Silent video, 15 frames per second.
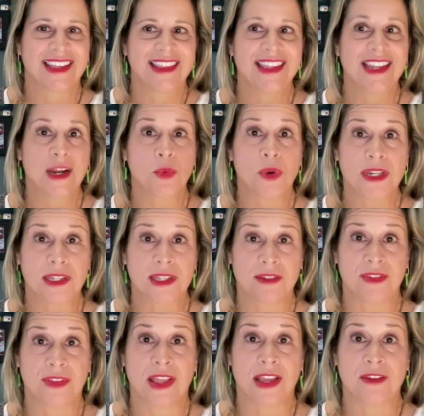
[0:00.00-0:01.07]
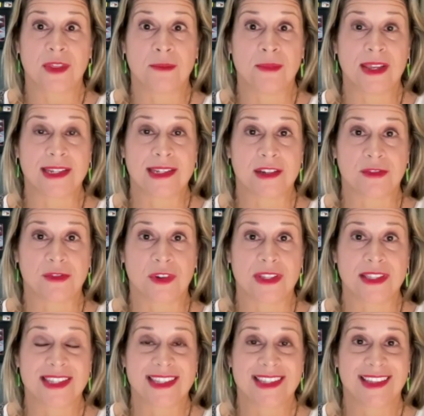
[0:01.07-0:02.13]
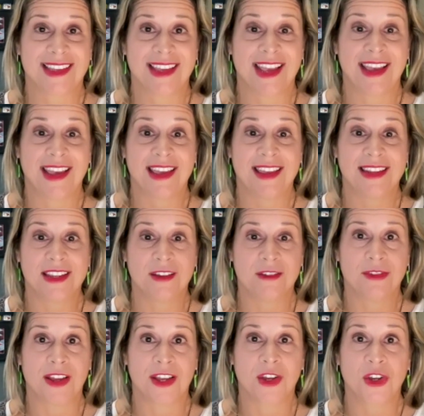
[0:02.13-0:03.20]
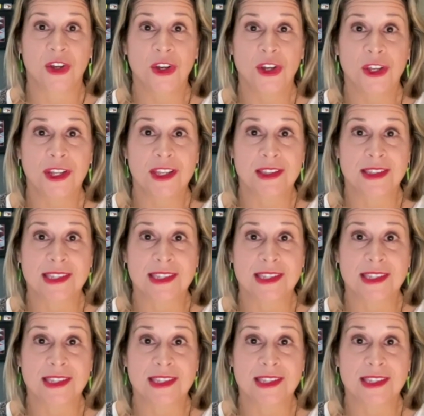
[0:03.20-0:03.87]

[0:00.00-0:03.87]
that I wanted to live a life that made a difference and if I could in